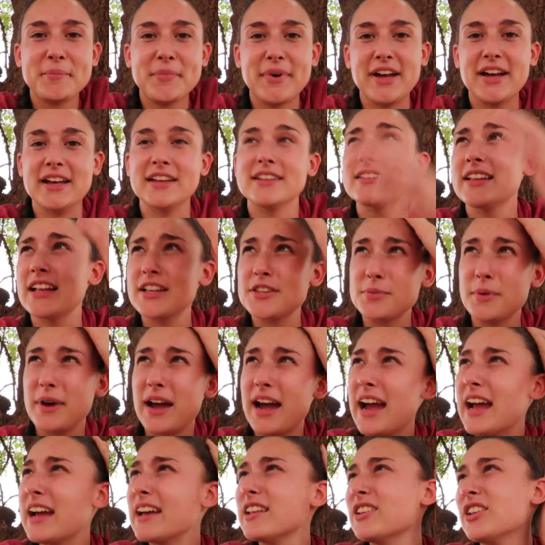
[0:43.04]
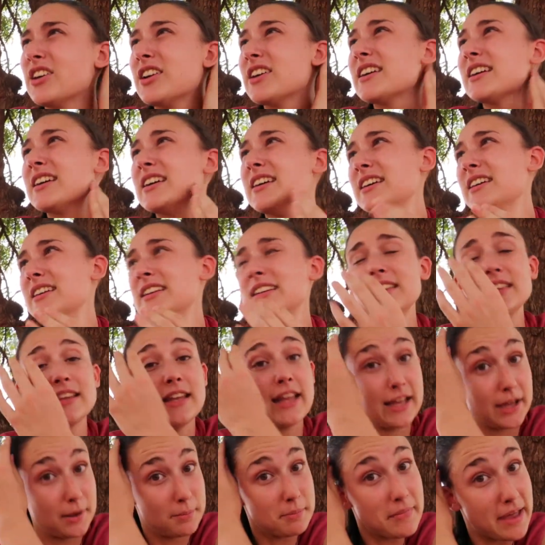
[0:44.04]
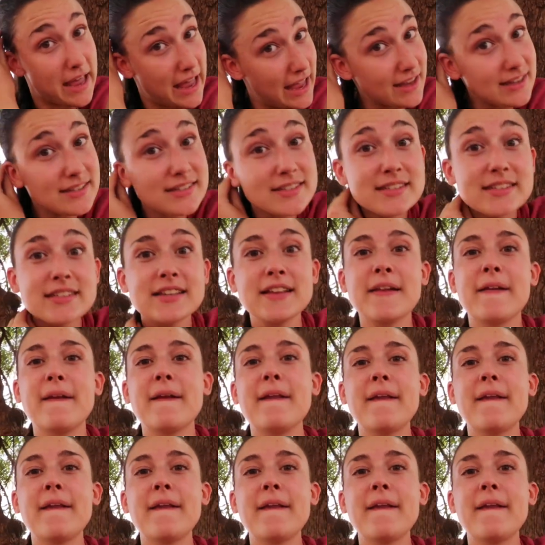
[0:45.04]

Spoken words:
But that's why I look like a mess.